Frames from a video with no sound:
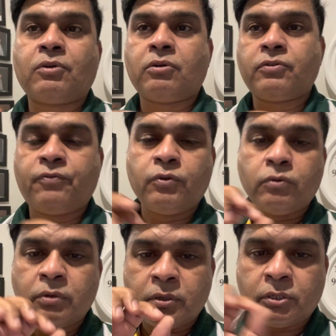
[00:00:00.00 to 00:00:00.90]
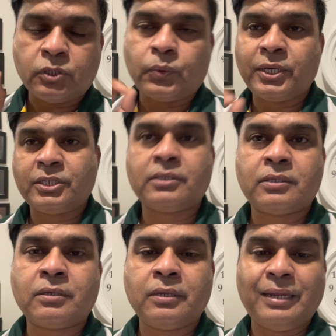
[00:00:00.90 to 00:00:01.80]
across few
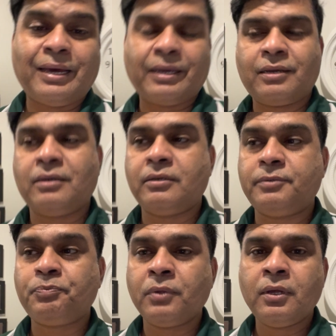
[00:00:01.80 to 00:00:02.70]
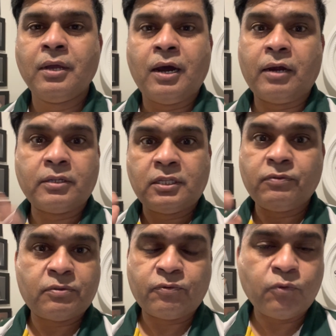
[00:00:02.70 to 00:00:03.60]
situations like I
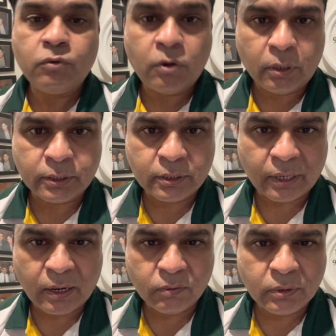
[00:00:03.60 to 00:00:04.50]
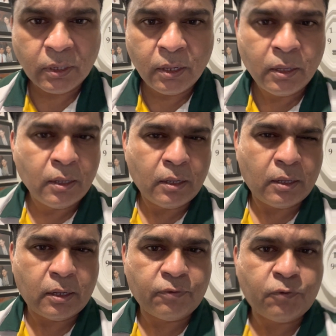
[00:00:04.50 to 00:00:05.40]
received phone calls around
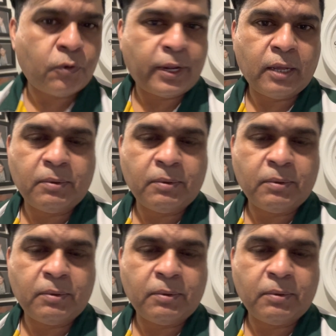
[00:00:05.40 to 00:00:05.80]
4 a.m.